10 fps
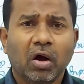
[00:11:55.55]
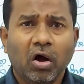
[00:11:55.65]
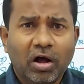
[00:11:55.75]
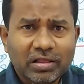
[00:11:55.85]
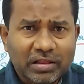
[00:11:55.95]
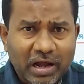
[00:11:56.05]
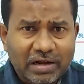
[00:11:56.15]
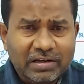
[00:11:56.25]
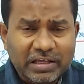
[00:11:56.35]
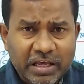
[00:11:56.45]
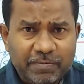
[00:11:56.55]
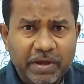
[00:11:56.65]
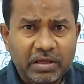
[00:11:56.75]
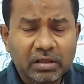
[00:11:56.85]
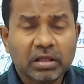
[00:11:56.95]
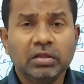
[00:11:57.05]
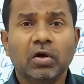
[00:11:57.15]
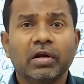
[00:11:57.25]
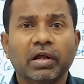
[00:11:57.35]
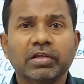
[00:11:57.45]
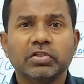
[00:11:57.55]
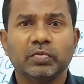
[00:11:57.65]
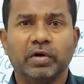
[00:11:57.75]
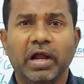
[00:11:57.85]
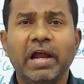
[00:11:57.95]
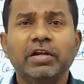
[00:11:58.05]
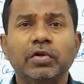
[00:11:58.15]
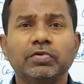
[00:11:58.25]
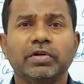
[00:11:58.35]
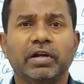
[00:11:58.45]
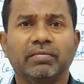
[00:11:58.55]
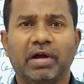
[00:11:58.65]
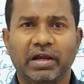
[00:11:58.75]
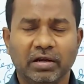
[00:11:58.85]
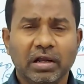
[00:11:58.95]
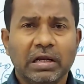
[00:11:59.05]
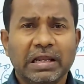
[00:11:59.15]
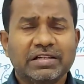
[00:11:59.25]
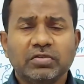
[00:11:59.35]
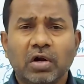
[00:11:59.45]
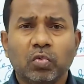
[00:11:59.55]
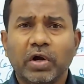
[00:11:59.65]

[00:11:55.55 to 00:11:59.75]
All that keeping your customer and user in mind. It's not